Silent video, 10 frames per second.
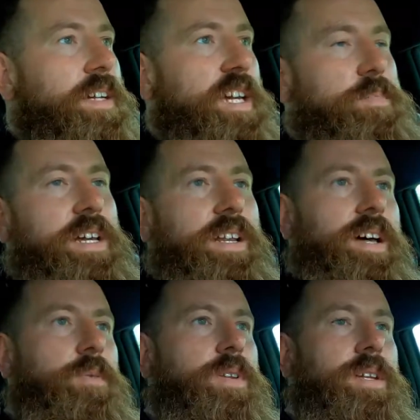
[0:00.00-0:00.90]
Helps out a
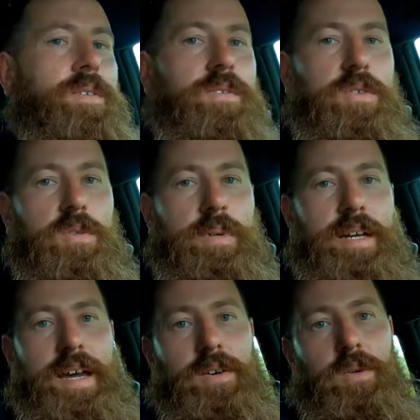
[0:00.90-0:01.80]
lot with the
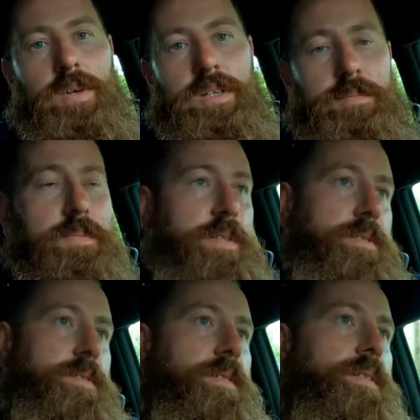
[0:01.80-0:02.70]
YouTube
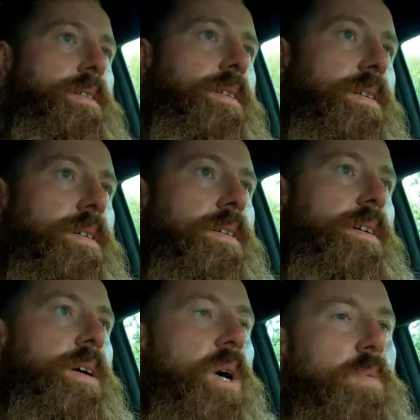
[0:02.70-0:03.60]
algorithm.